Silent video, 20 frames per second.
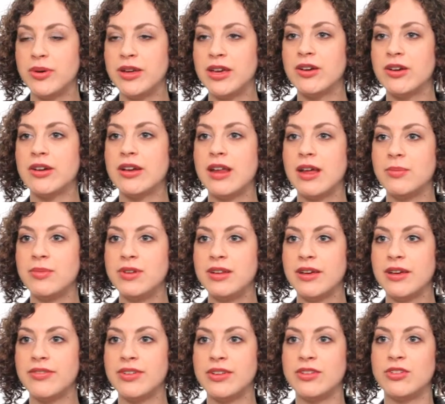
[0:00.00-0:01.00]
here at
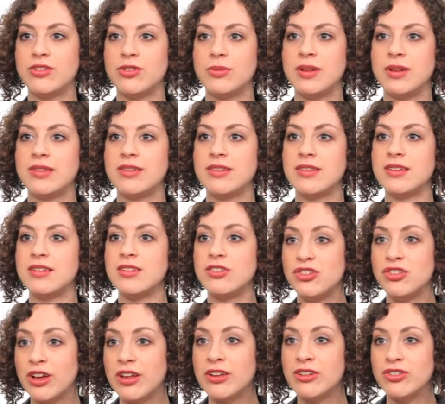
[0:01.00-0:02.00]
MDF Instruments
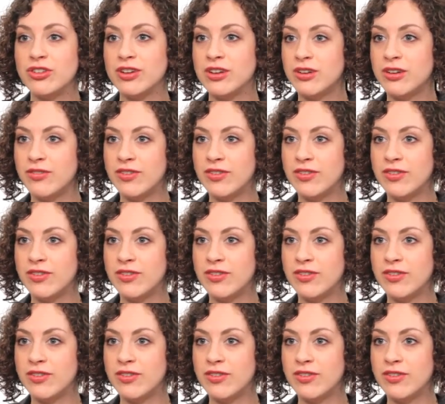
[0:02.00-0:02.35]
is challenging